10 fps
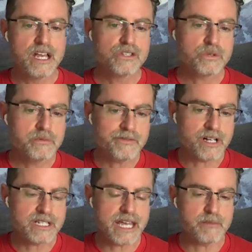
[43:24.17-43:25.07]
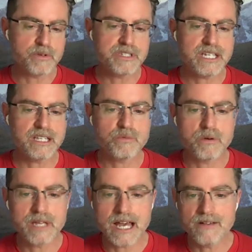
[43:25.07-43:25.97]
So we'll move on to April 10th, where
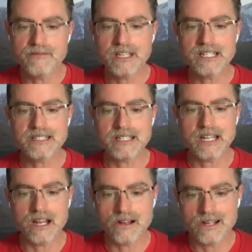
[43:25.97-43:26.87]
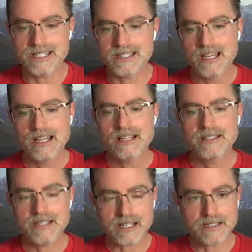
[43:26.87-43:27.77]
we have Venus in Aries,
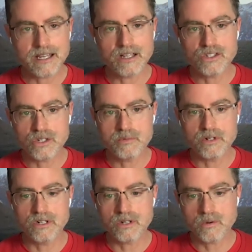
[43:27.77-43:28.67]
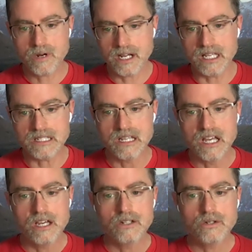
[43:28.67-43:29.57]
sextile Jupiter in Aquarius.
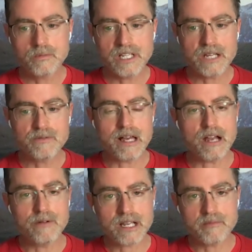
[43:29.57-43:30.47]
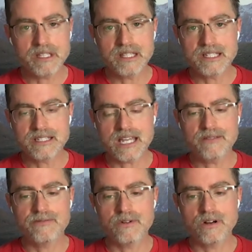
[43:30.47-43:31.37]
Normally, I recommend this
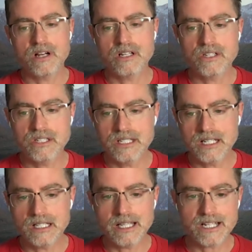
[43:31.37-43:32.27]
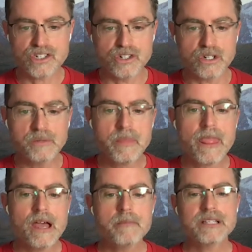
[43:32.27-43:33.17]
date for a good electional,
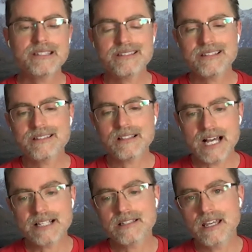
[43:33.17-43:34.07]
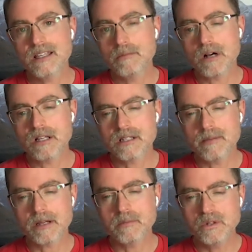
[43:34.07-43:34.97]
but since it's the last day of the
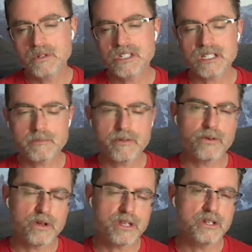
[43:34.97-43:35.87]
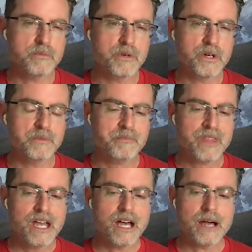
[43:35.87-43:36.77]
balsamic moon, just before the new moon,
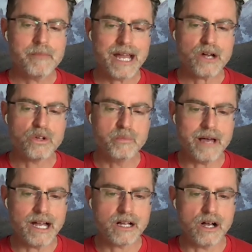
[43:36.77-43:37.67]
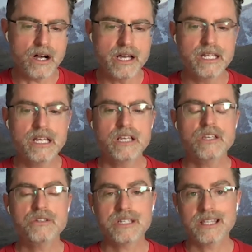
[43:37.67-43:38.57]
I might hold back on
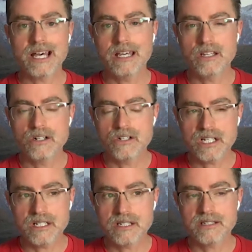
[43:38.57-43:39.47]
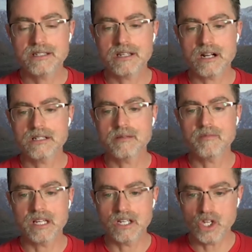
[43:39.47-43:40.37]
using that energy to start
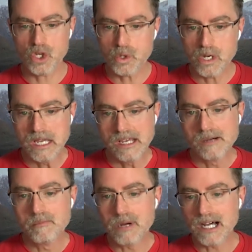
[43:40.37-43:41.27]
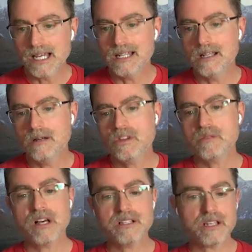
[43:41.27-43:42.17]
something new. But with the
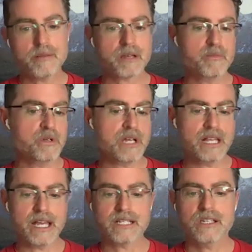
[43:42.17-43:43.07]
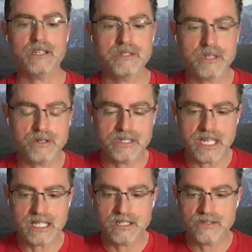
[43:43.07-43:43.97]
balsamic moon, I like to use those
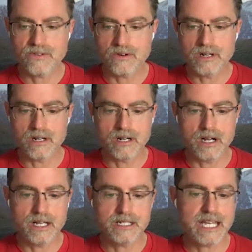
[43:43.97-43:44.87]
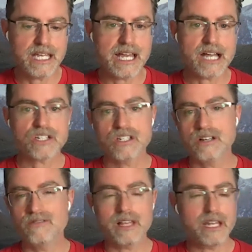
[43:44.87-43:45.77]
dates for taking action
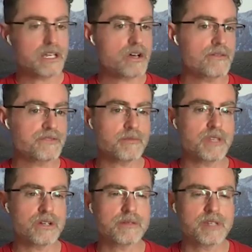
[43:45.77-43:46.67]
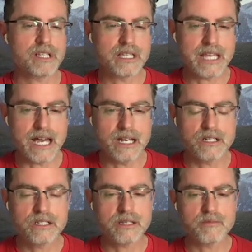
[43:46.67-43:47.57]
of letting go of something or something like that.
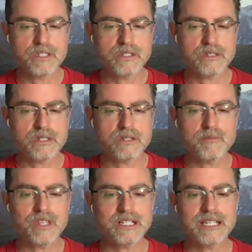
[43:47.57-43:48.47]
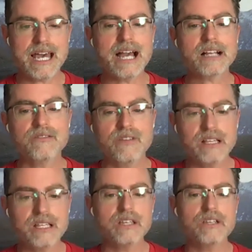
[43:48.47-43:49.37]
So something to
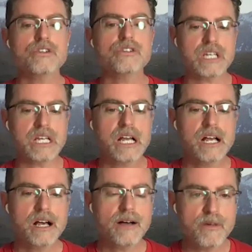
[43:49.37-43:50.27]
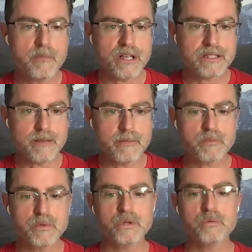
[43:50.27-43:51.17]
activate the energy of the balsamic
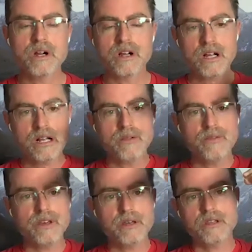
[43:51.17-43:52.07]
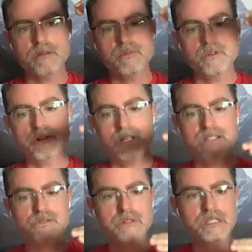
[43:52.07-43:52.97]
moon, where the moon
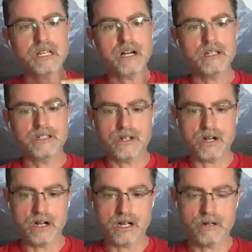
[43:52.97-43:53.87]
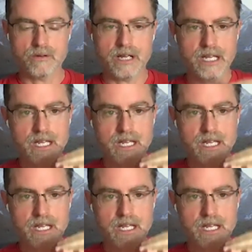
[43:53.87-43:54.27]
has really gone dark, right?